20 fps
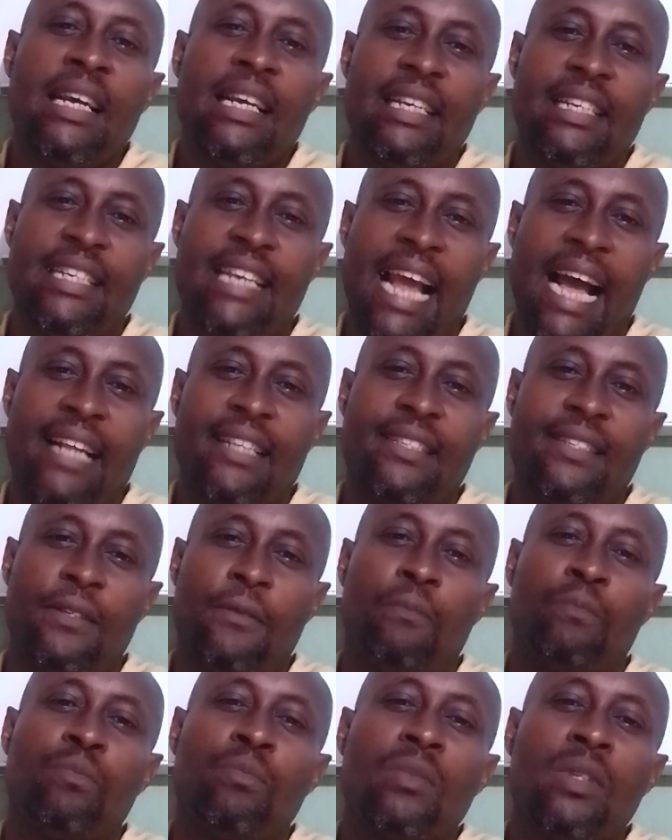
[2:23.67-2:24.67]
that
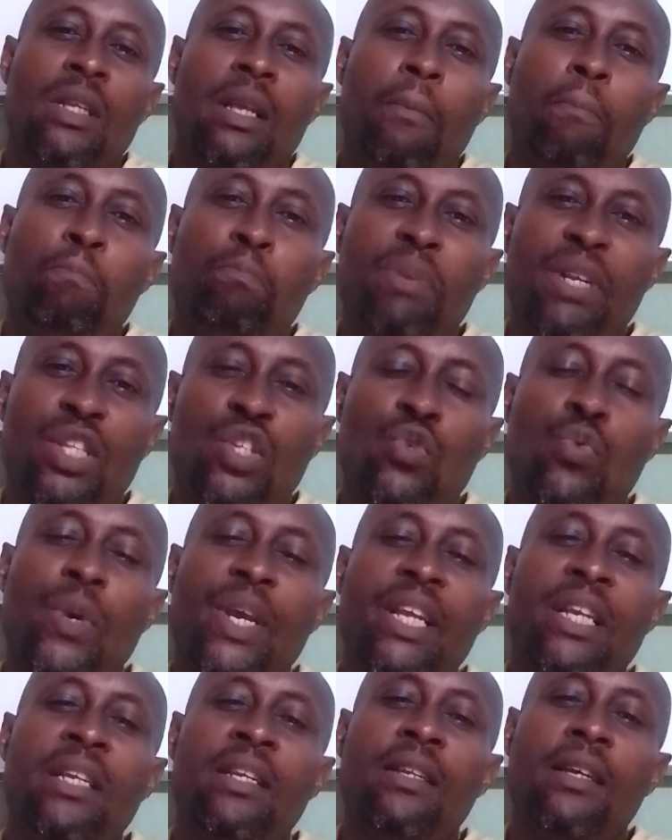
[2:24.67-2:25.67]

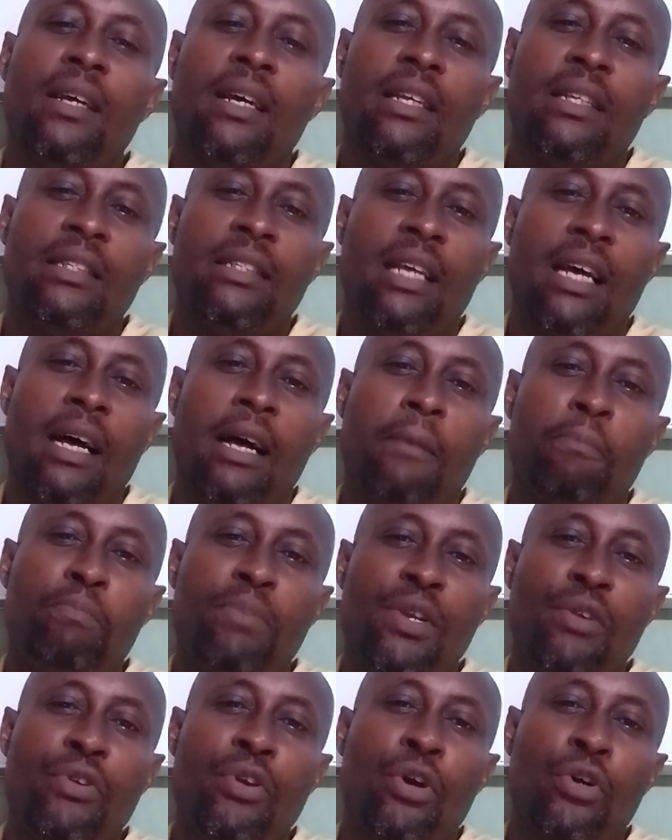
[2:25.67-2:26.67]
between the
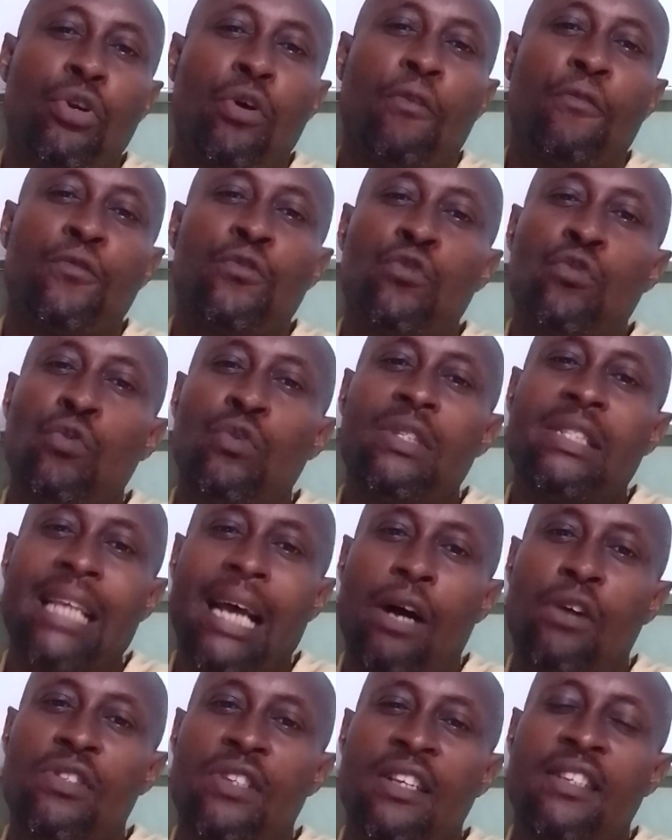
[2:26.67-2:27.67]
period of
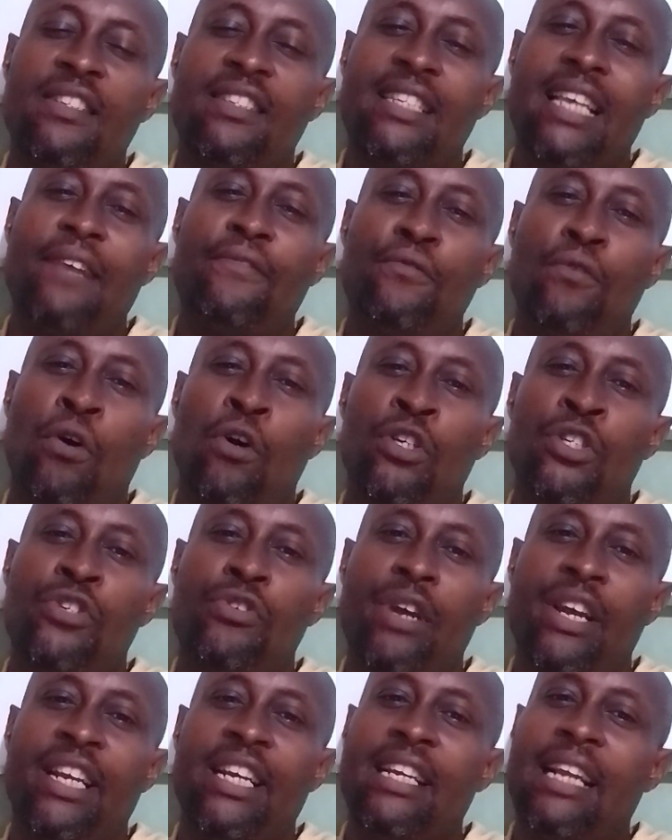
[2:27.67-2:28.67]

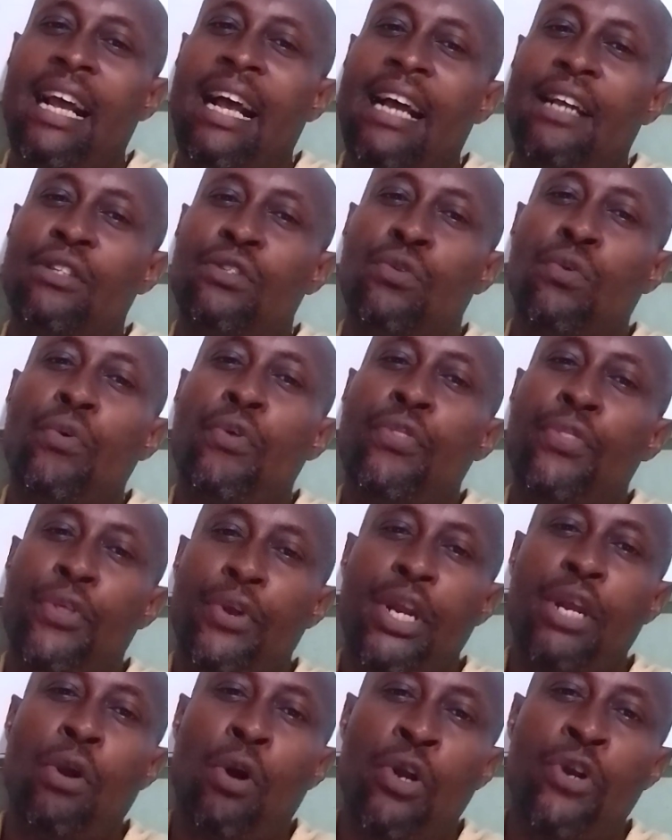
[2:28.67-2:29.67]
2700 to
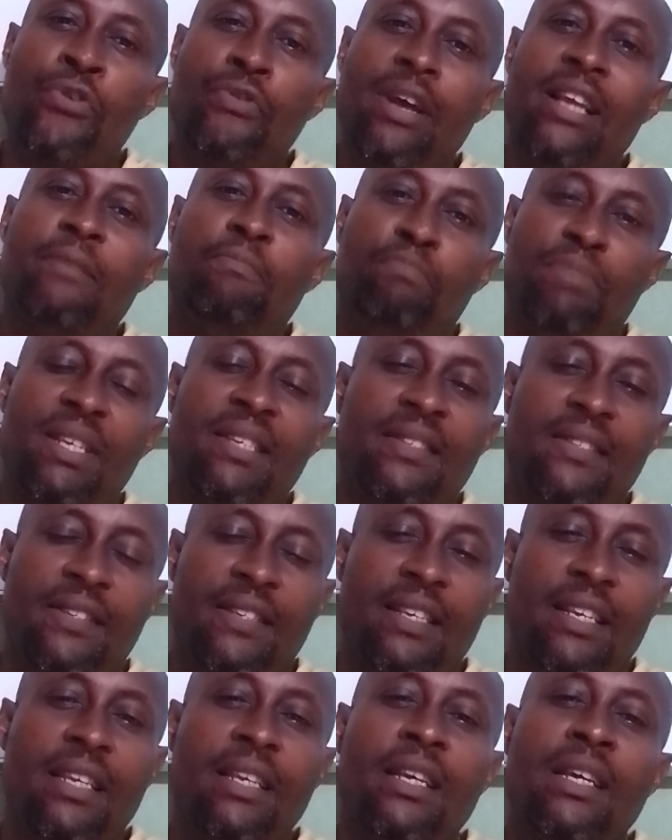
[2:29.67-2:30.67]
300
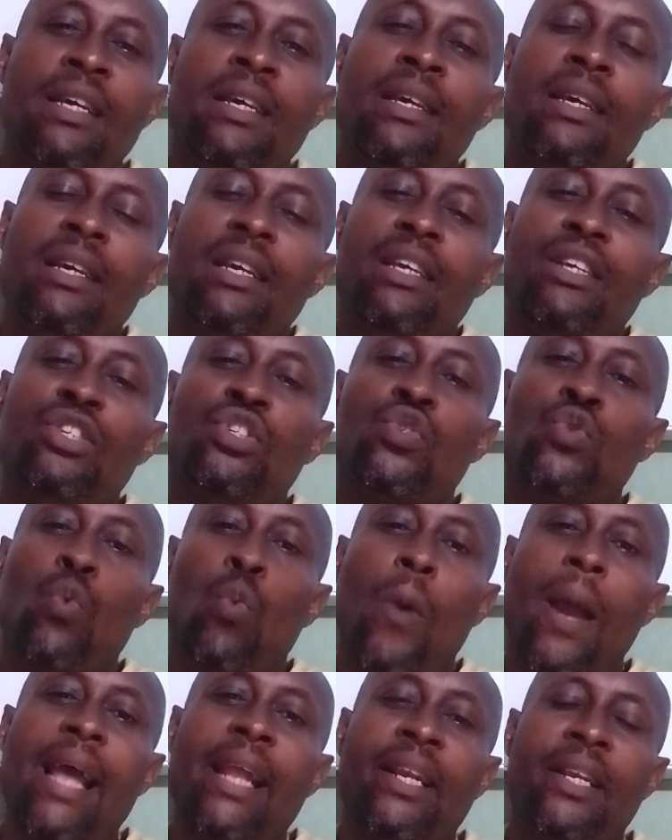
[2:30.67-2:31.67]
BC is
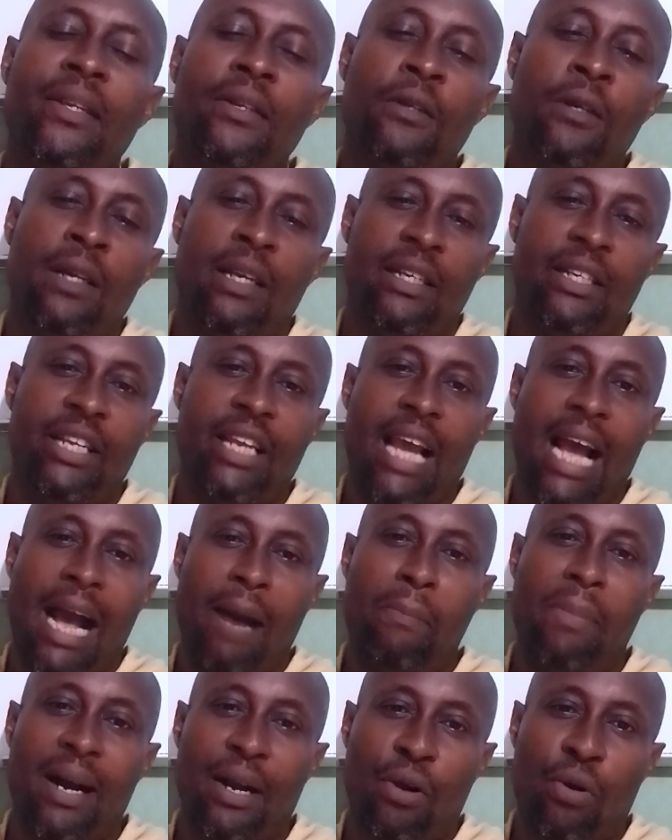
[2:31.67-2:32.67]
when the
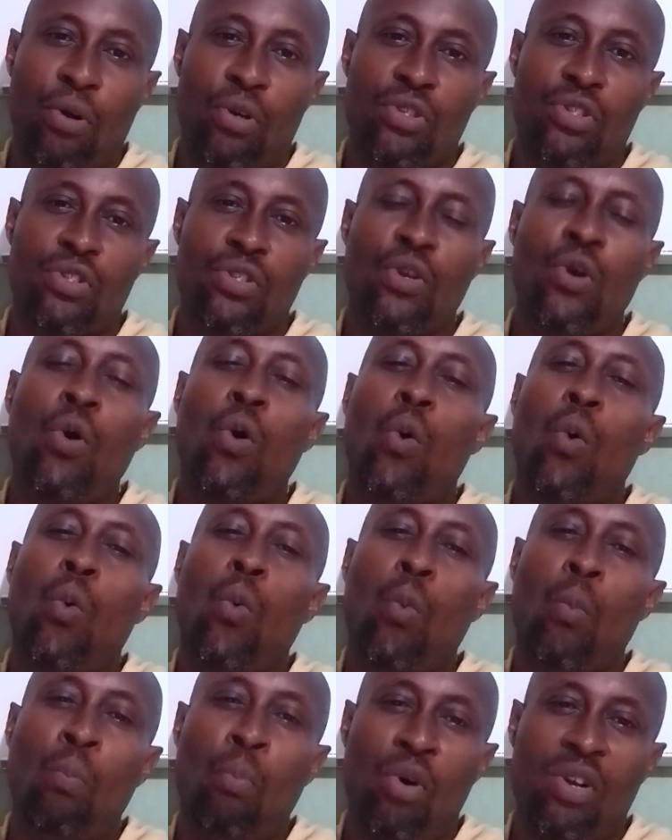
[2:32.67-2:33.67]
abacus
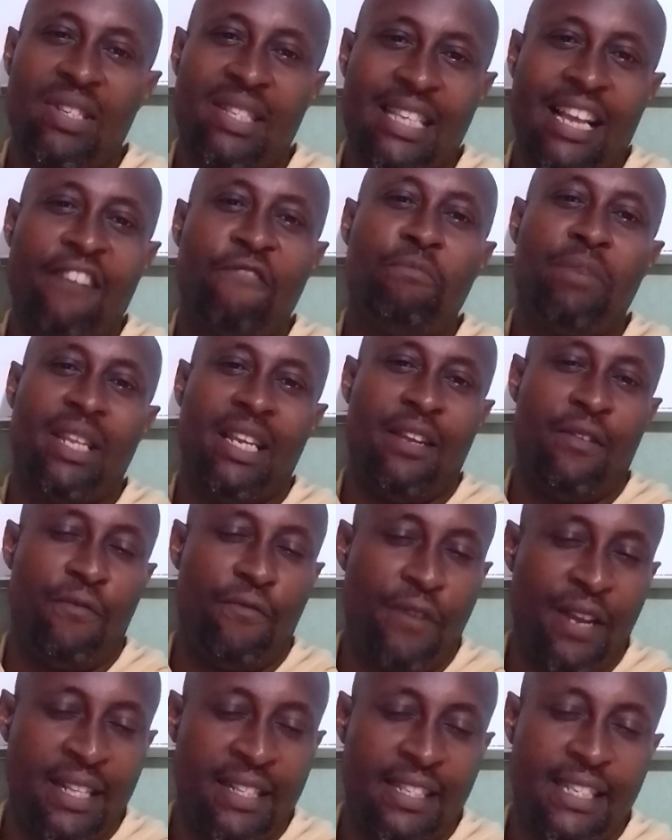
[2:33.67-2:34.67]
must have been
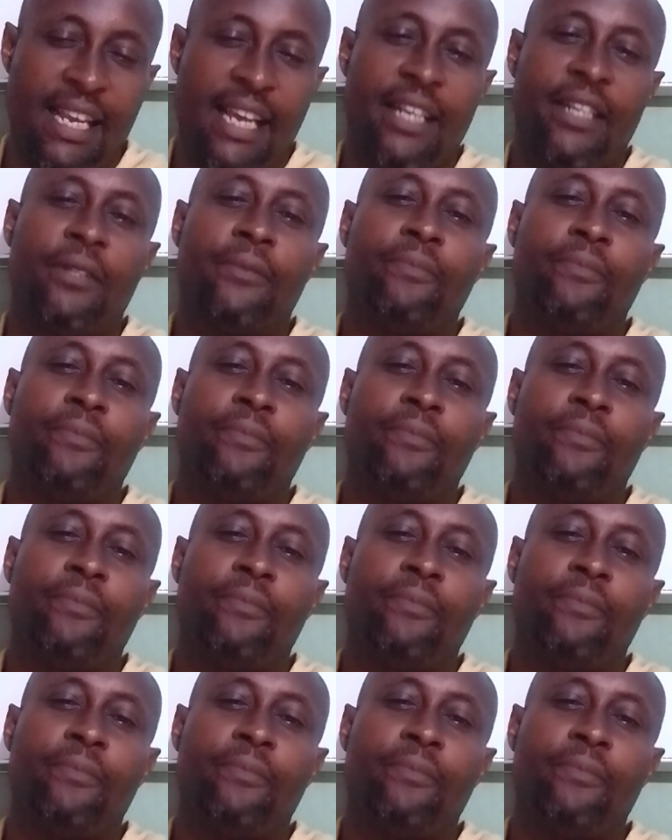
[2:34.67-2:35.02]
invented.